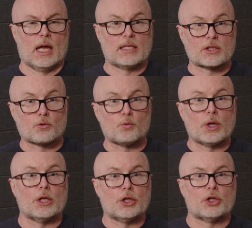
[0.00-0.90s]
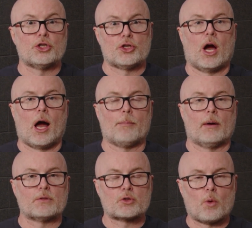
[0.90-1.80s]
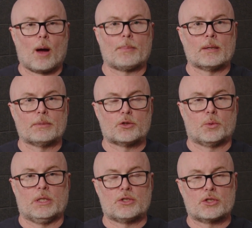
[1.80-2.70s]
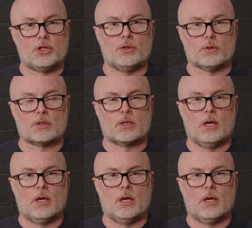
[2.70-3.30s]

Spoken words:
It does a really good job of swapping between SKUs.